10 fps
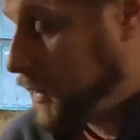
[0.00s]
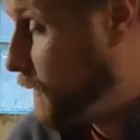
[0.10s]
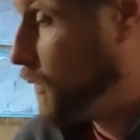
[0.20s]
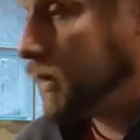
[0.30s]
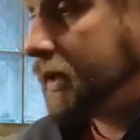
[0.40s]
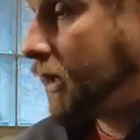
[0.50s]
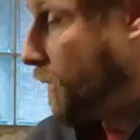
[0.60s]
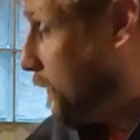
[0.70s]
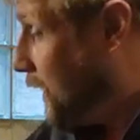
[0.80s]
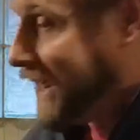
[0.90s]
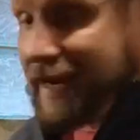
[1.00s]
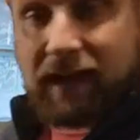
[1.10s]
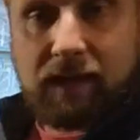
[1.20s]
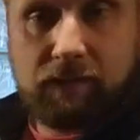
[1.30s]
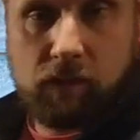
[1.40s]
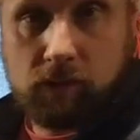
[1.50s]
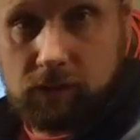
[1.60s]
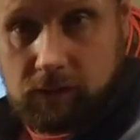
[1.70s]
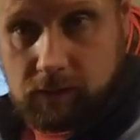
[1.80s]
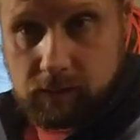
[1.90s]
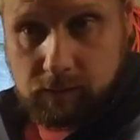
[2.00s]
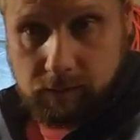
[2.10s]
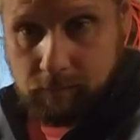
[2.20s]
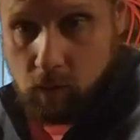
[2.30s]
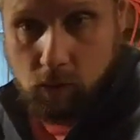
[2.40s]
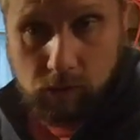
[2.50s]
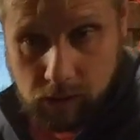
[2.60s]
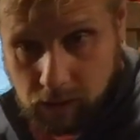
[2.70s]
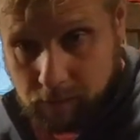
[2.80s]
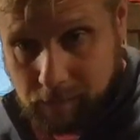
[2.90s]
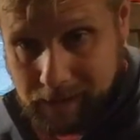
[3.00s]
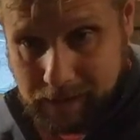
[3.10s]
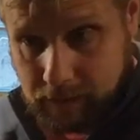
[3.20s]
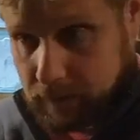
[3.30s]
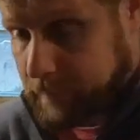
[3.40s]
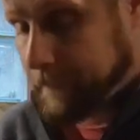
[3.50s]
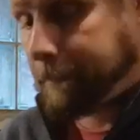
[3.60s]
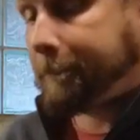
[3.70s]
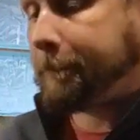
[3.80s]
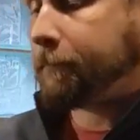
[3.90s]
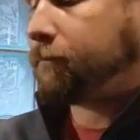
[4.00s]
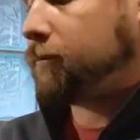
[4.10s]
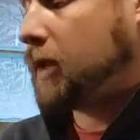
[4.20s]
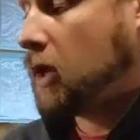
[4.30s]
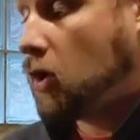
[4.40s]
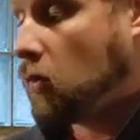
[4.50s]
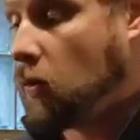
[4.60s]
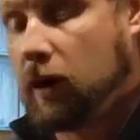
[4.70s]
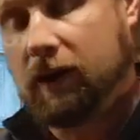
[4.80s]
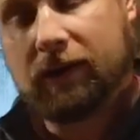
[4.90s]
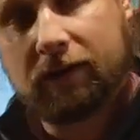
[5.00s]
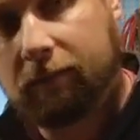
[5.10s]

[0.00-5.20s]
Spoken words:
if you could get an 80 volt motor on a bike, one of